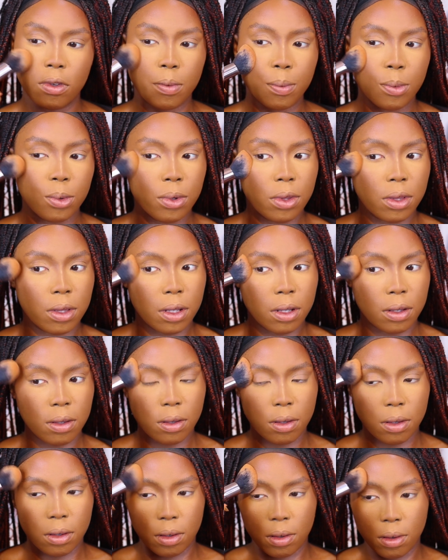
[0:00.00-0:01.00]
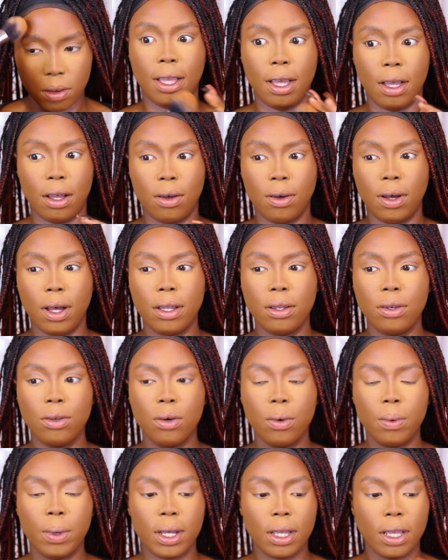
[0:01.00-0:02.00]
smoothness. Now I
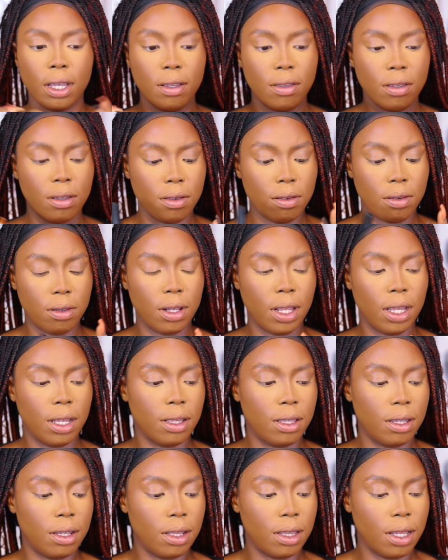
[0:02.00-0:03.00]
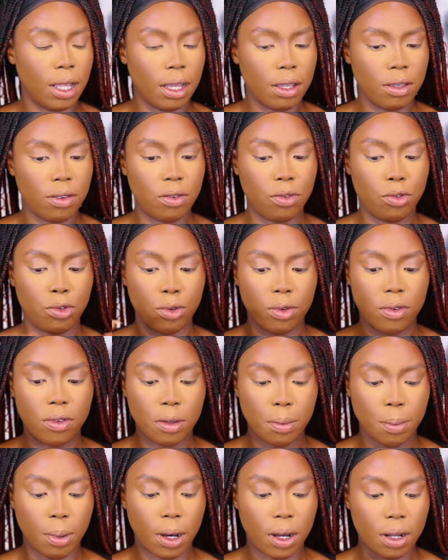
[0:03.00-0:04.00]
know we're getting to like the nice
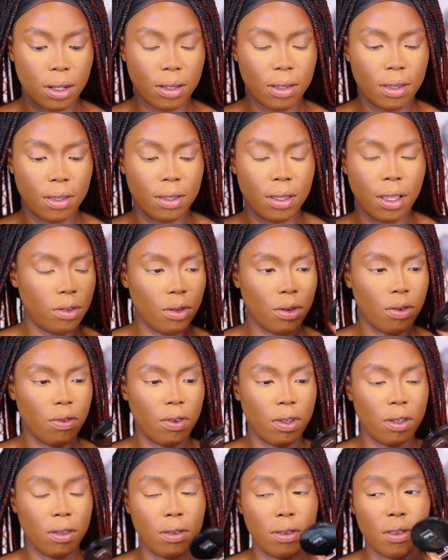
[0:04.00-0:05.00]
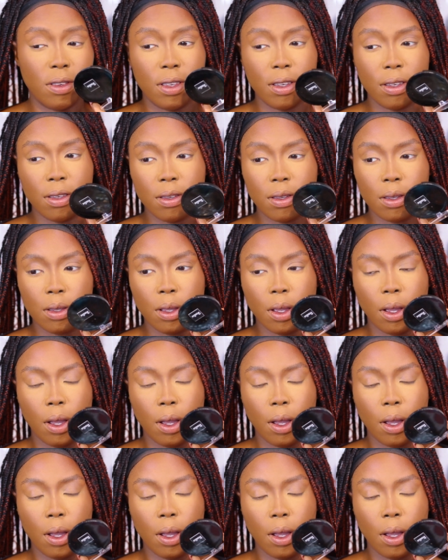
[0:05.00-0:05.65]
juicy part. First off is this